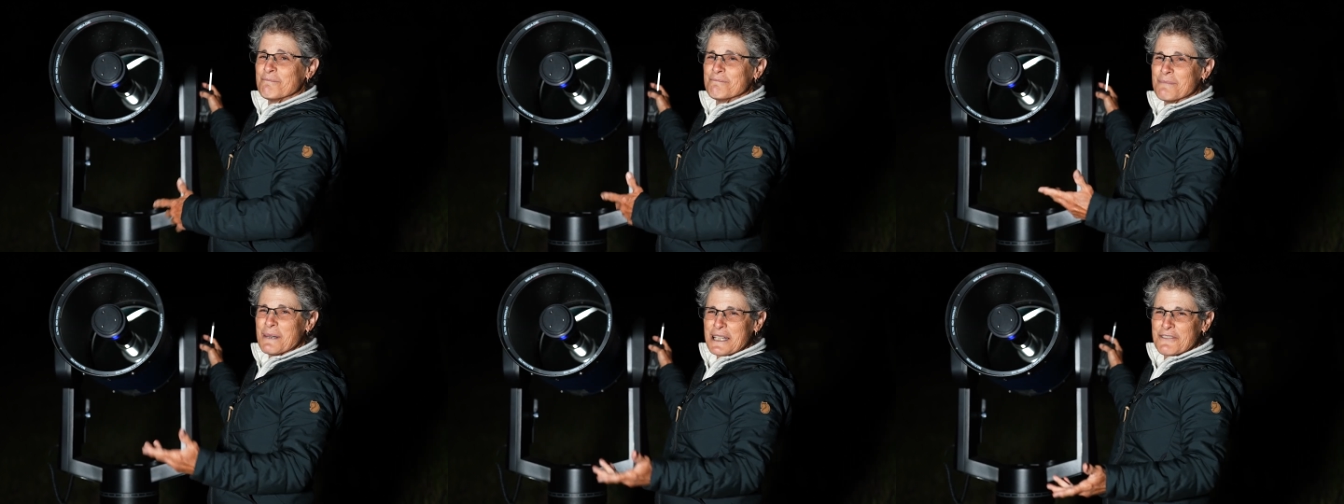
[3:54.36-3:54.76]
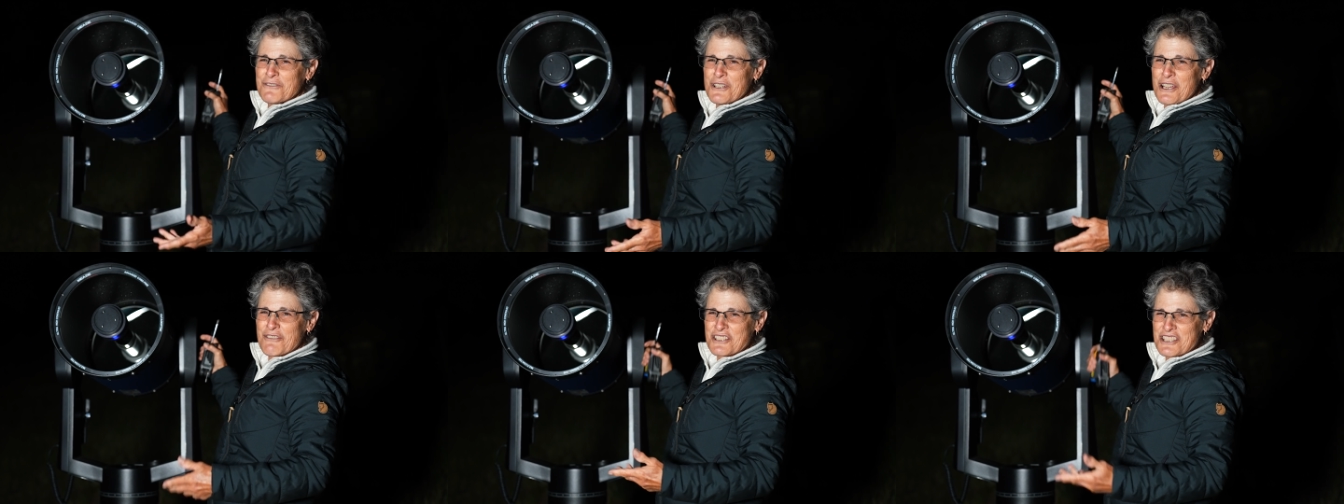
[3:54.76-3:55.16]
But if
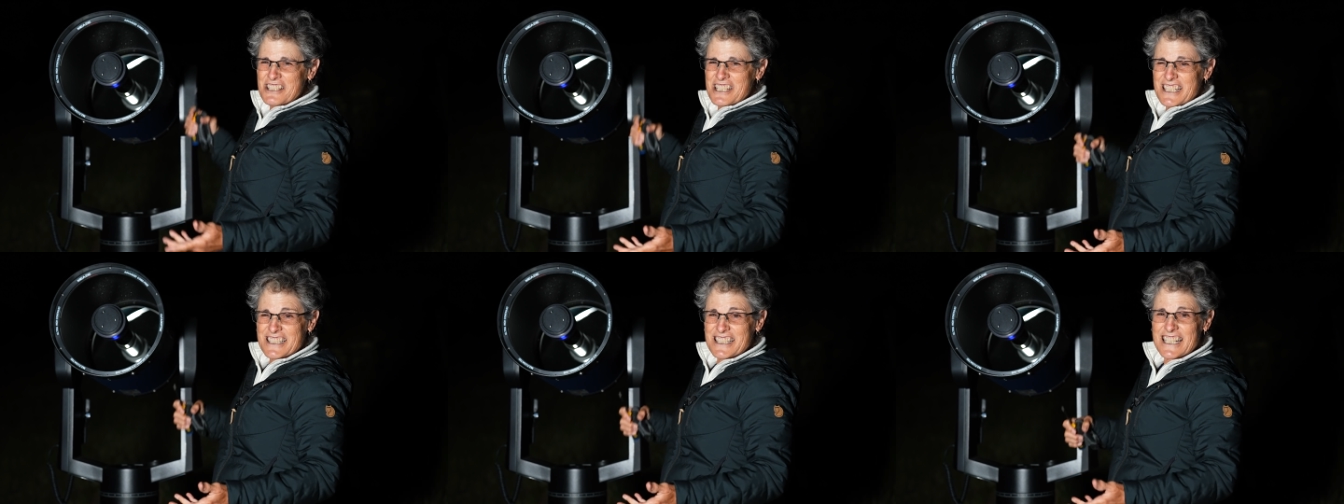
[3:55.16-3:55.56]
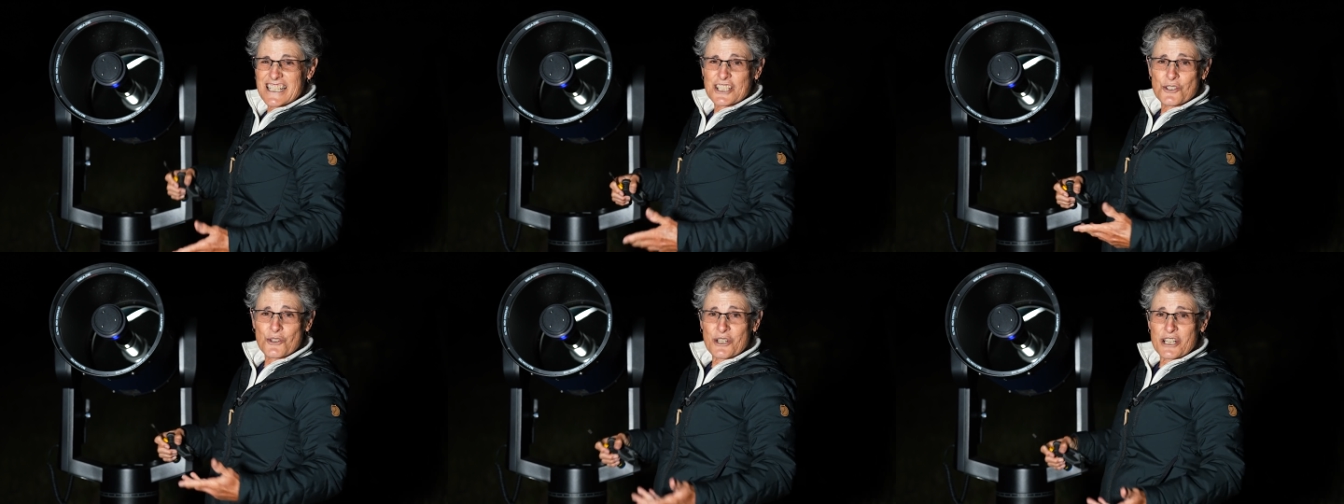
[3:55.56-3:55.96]
you have a six
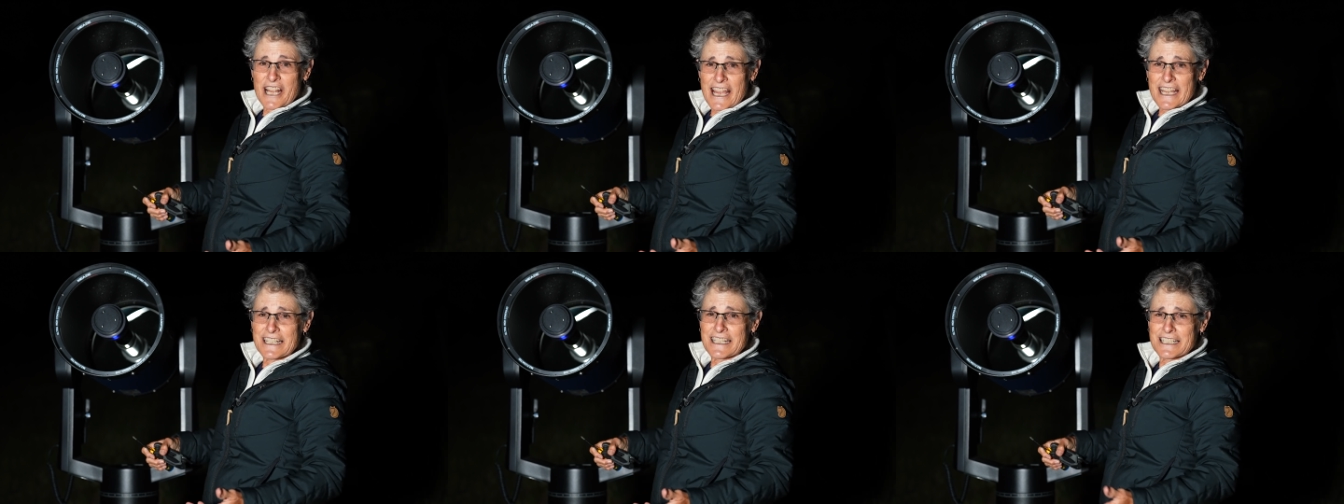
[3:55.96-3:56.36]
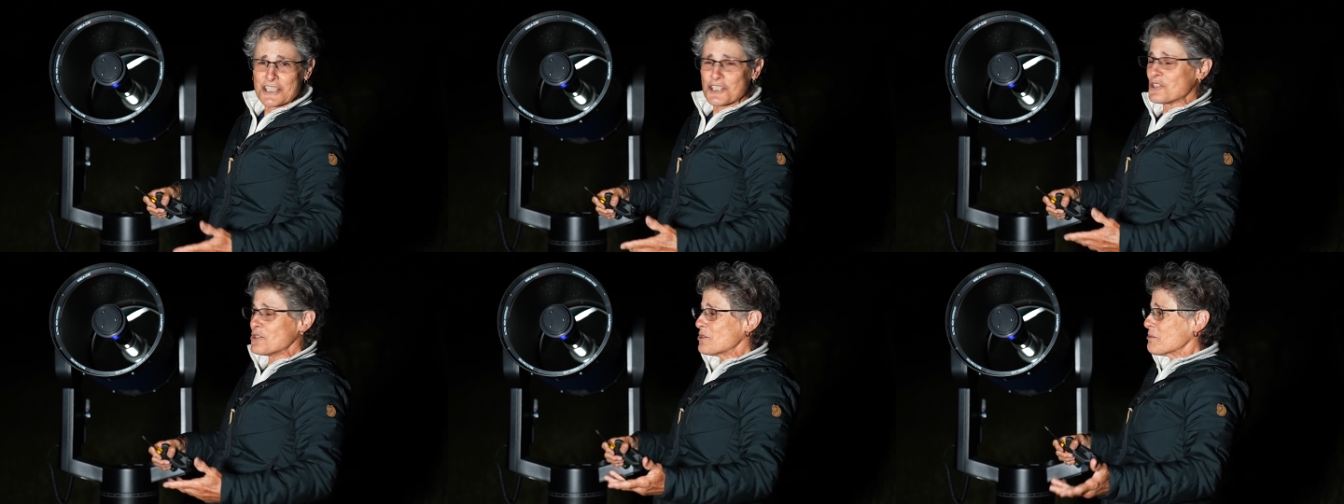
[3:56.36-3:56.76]
inch or an eight
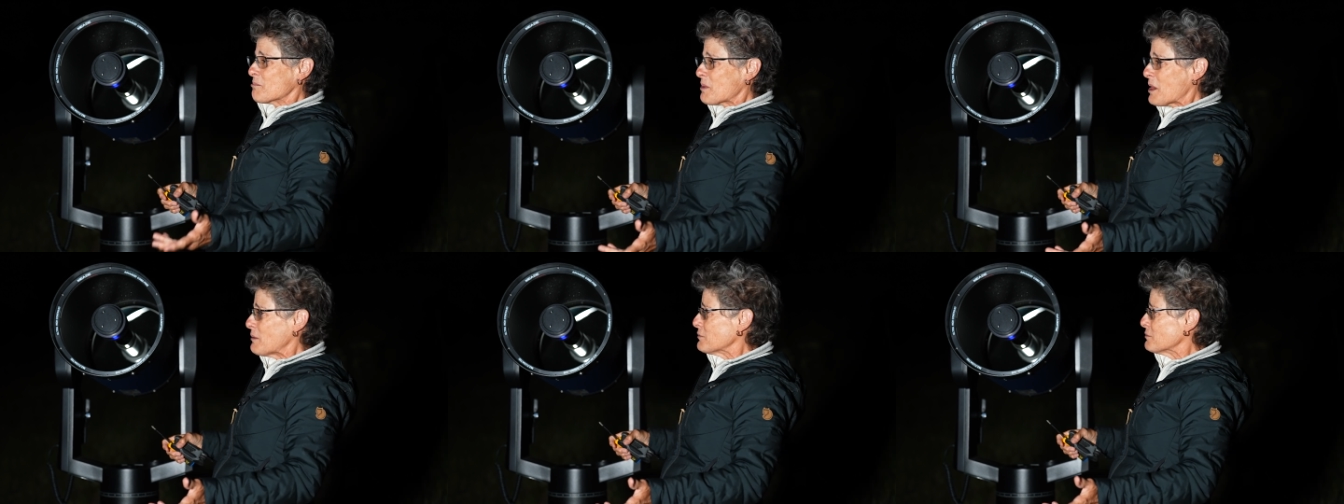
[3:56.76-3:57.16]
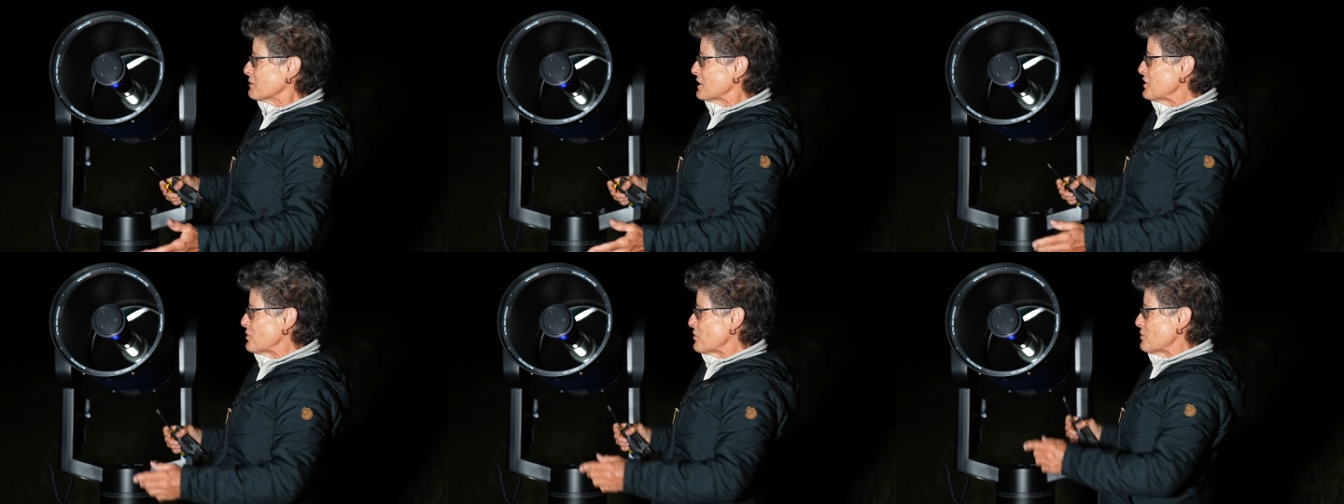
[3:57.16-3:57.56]
inch, you could
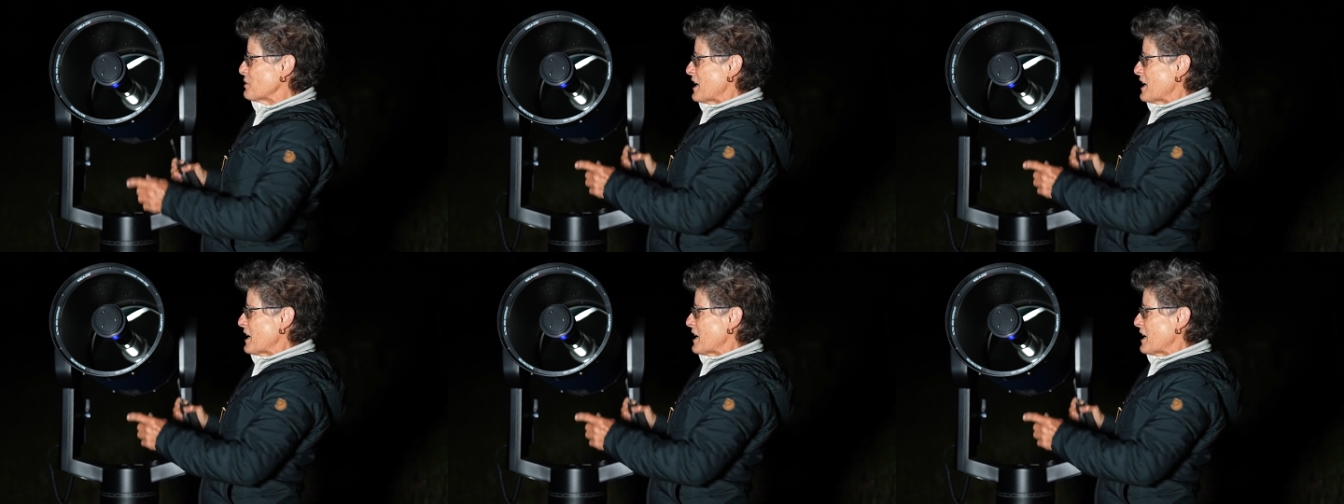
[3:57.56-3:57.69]
probably do